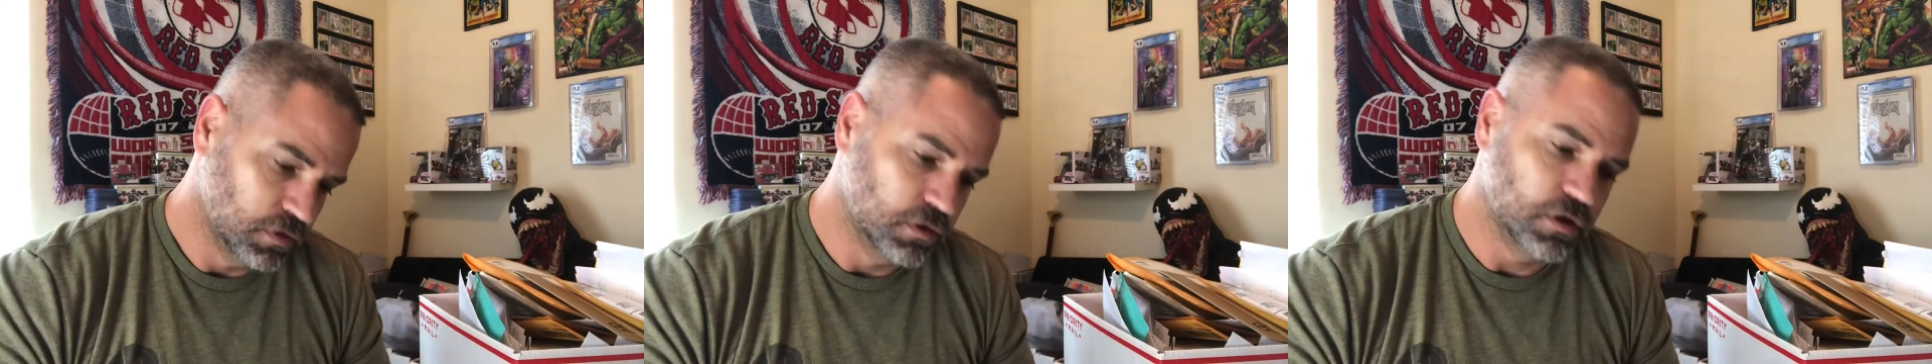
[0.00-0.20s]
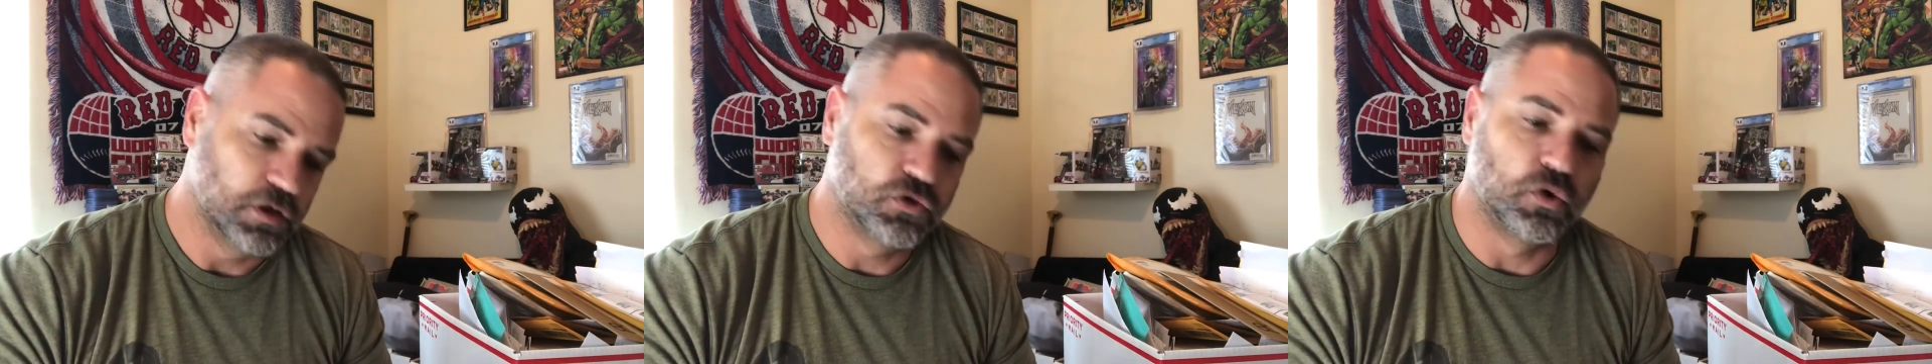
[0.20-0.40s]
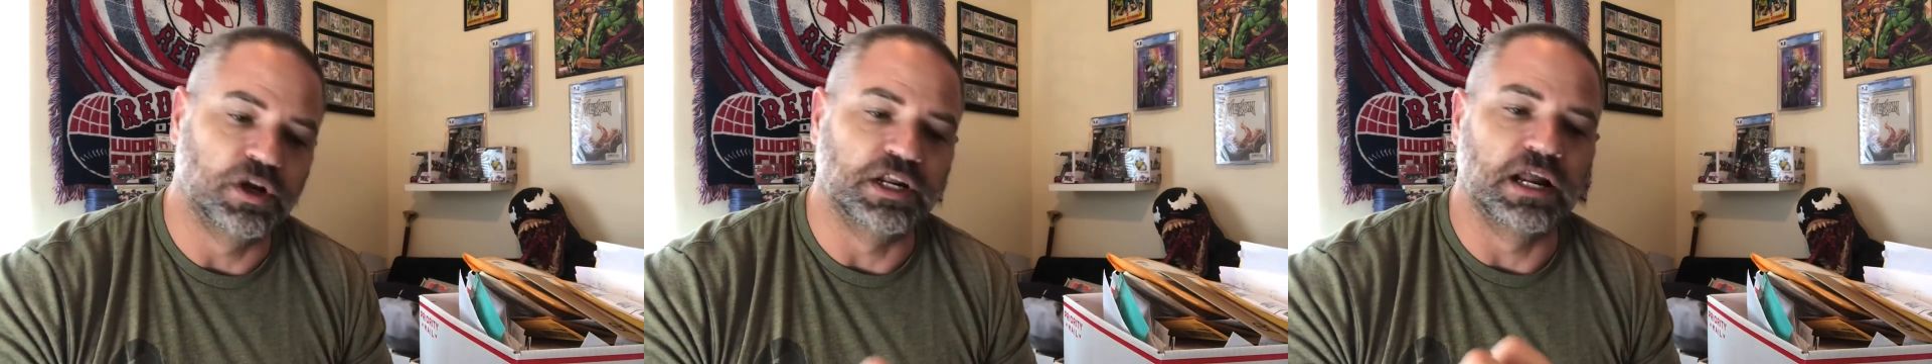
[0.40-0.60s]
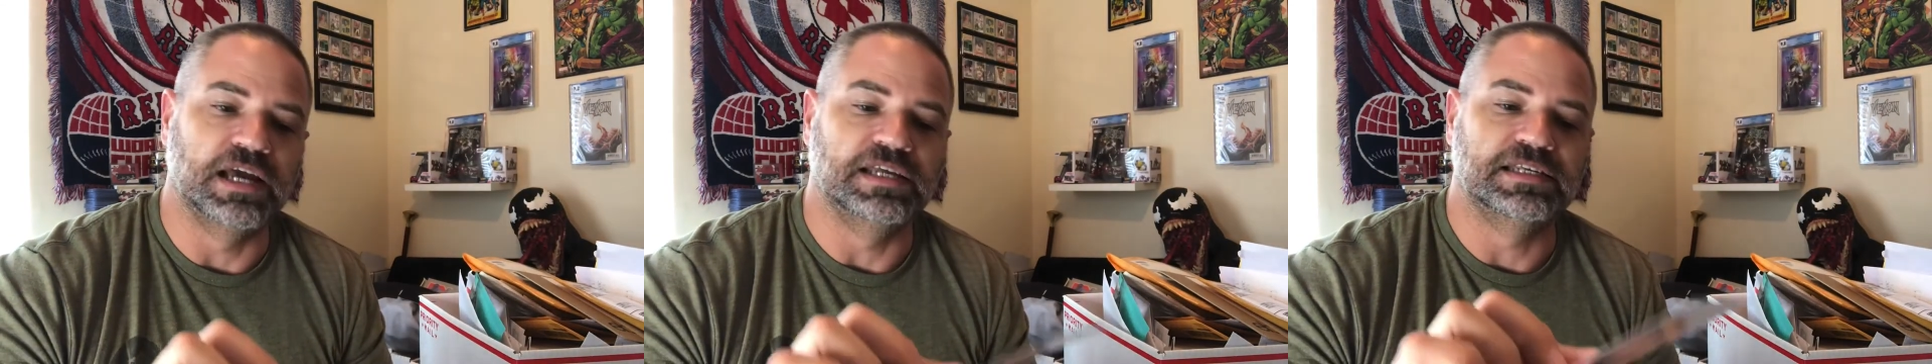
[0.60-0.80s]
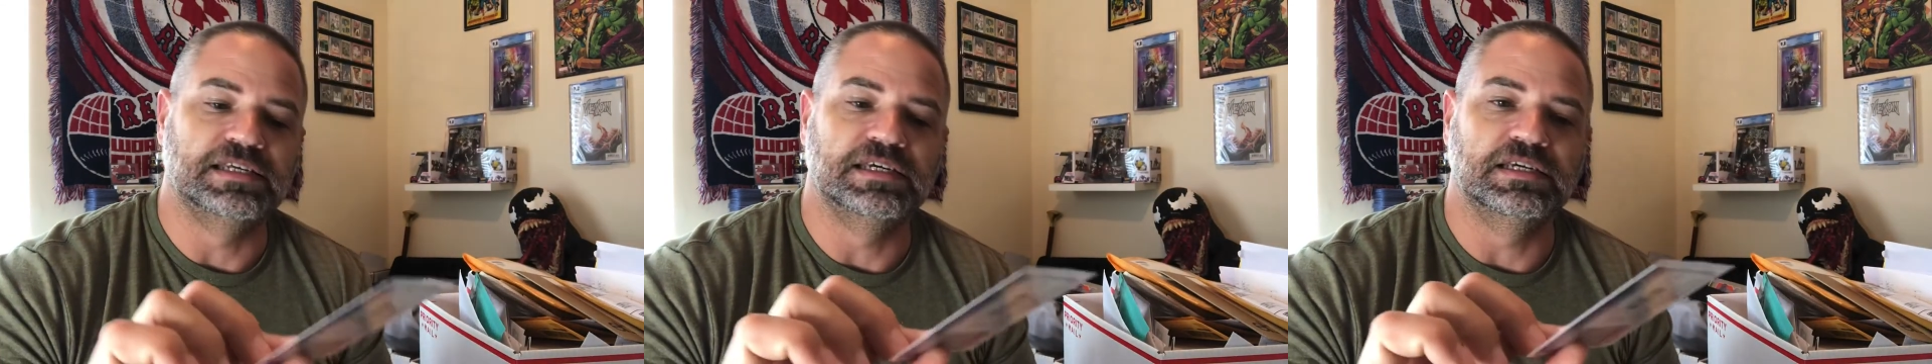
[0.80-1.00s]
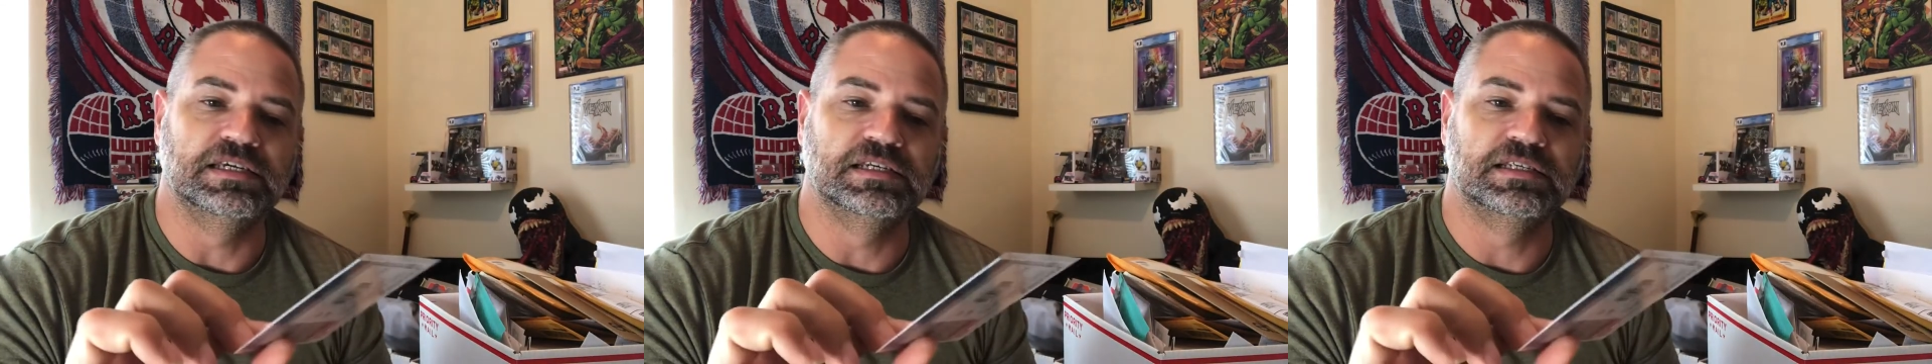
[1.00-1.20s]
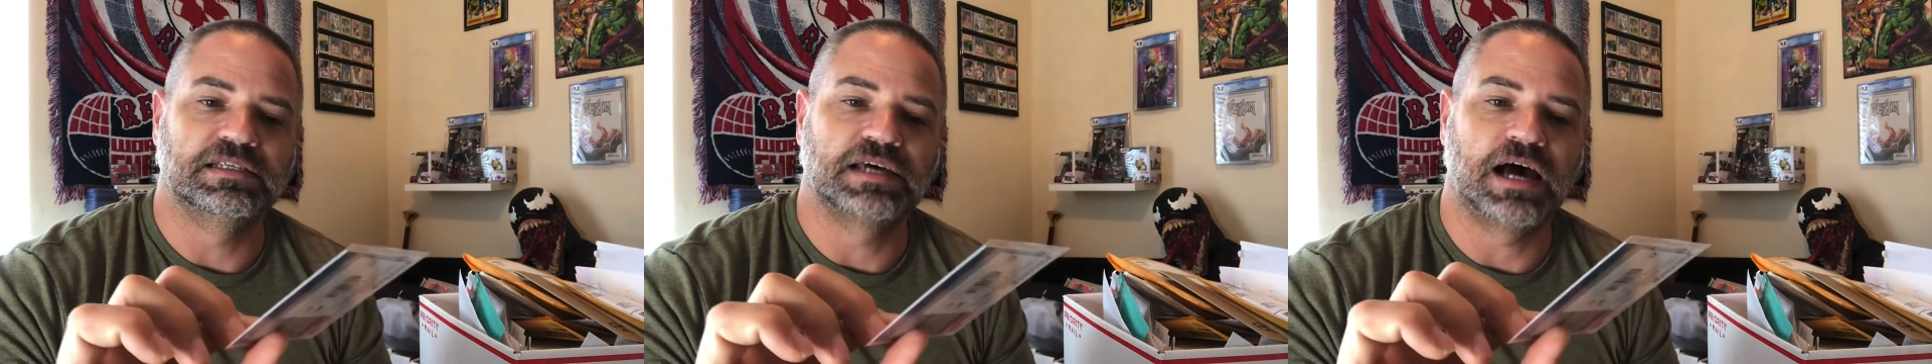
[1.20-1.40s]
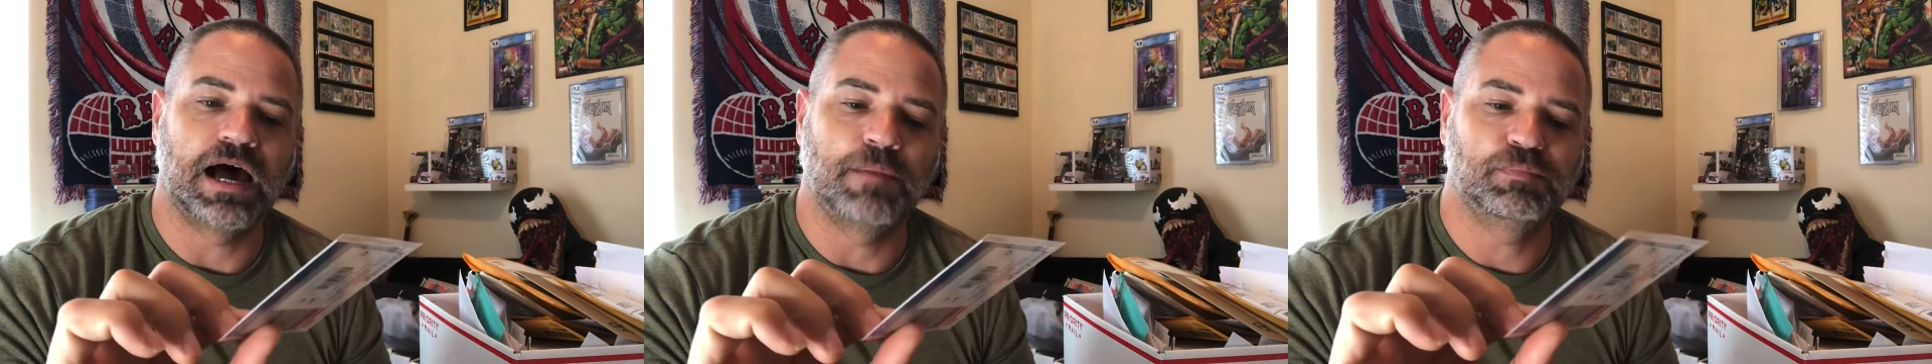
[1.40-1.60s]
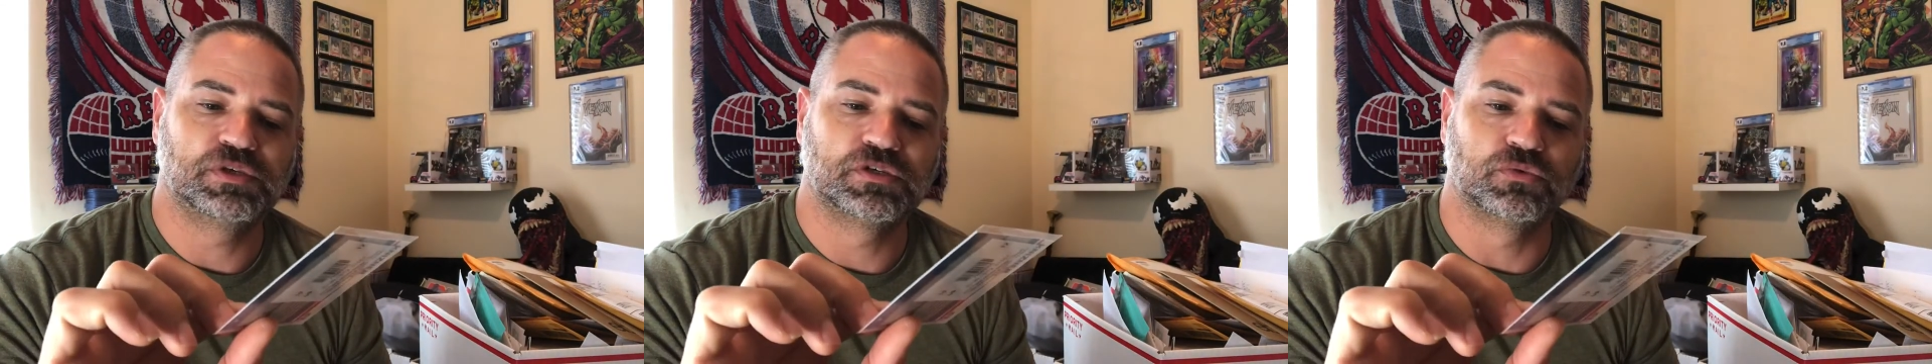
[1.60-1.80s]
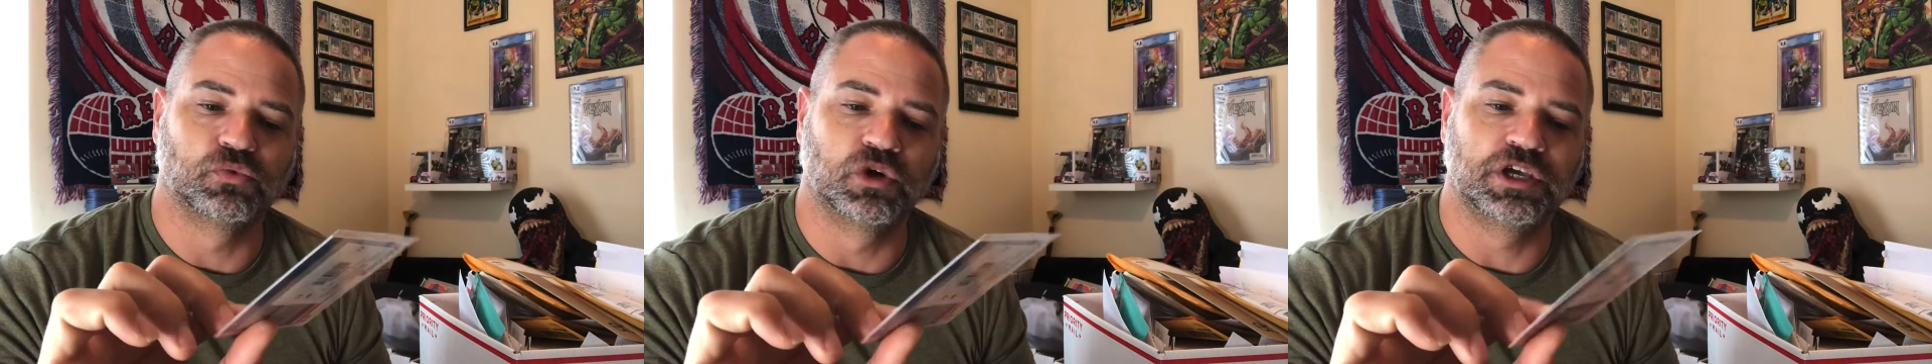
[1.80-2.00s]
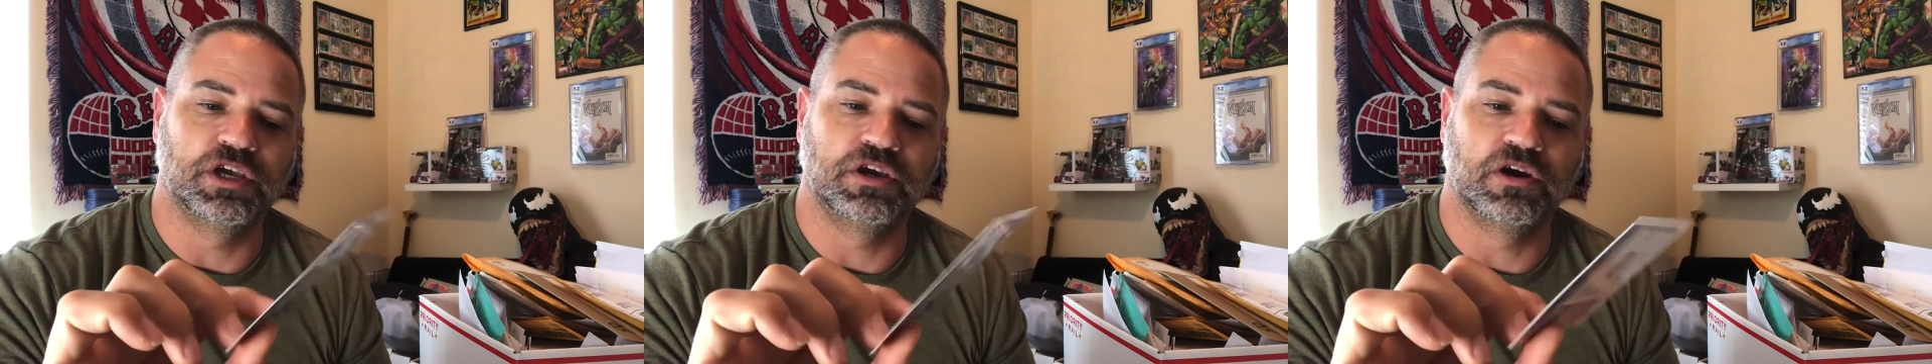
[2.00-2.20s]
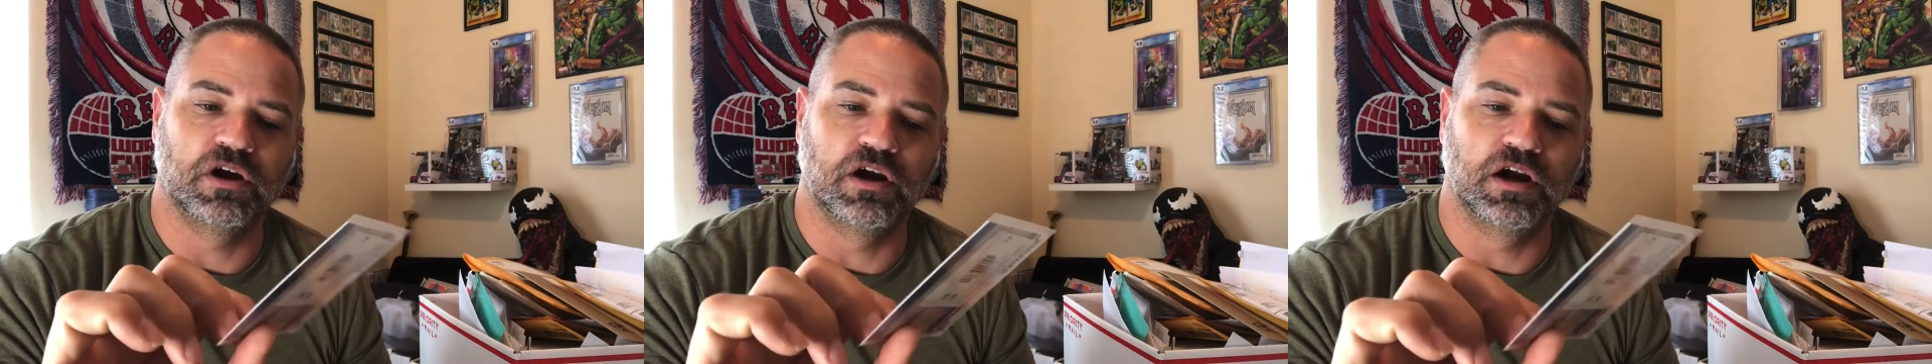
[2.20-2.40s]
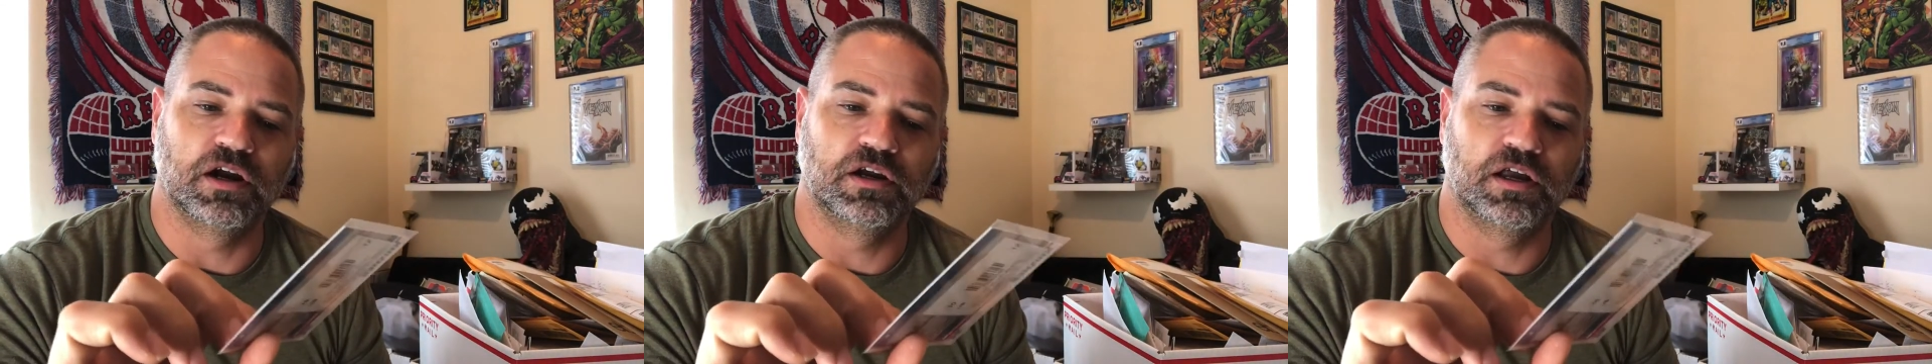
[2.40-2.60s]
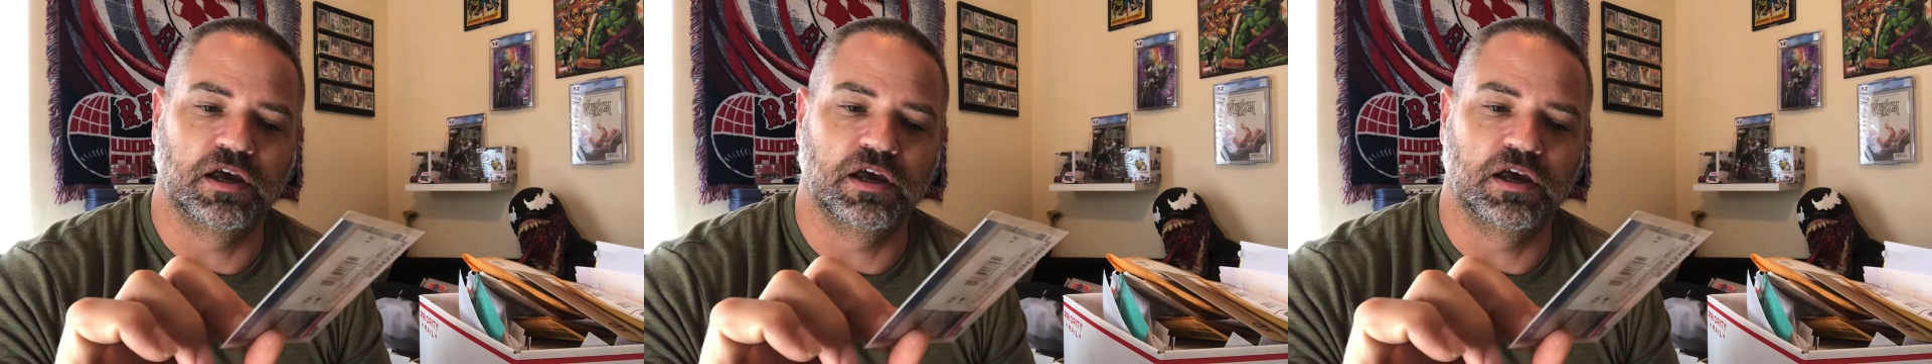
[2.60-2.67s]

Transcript: 2019 Topps rookie card,